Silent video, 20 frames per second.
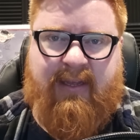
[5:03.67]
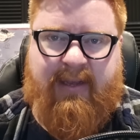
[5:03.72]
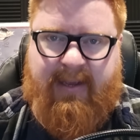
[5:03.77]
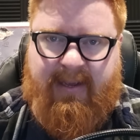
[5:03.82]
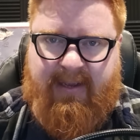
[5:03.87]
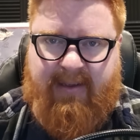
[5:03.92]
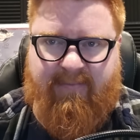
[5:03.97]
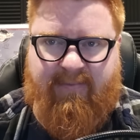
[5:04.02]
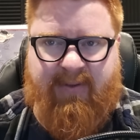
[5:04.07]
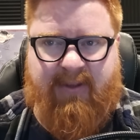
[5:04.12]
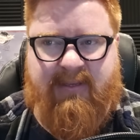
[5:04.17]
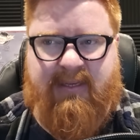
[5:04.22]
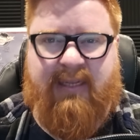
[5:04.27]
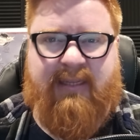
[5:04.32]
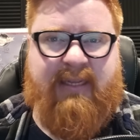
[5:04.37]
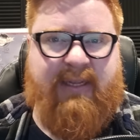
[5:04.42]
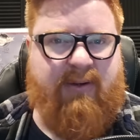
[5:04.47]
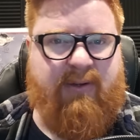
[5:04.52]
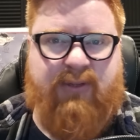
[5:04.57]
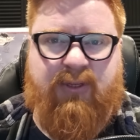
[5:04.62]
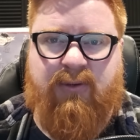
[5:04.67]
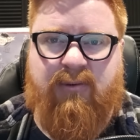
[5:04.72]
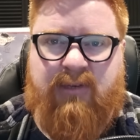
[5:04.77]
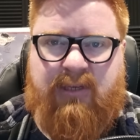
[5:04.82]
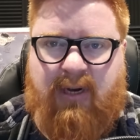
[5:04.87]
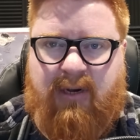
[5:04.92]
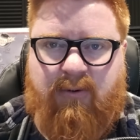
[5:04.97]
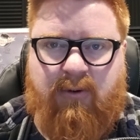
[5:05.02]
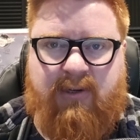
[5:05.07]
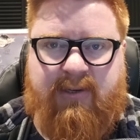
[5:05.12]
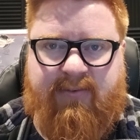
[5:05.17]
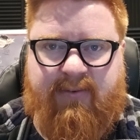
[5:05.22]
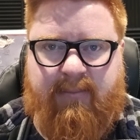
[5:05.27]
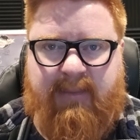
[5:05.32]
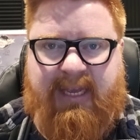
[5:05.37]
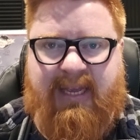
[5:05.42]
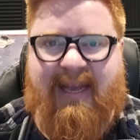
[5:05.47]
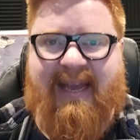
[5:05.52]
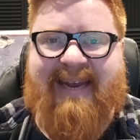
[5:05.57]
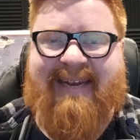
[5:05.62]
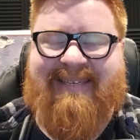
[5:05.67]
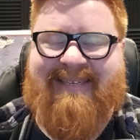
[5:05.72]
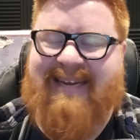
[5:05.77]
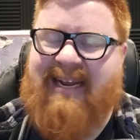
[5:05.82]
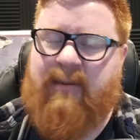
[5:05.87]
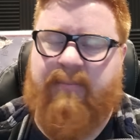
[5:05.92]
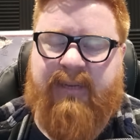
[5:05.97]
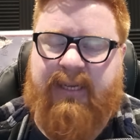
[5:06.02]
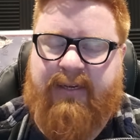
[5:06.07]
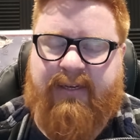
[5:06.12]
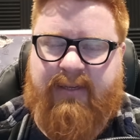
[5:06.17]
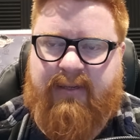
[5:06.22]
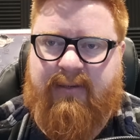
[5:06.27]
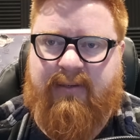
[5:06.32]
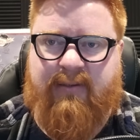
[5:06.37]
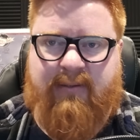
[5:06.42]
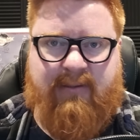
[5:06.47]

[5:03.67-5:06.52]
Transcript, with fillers: it feels a little too Star Wars for me, and it's not a big deal.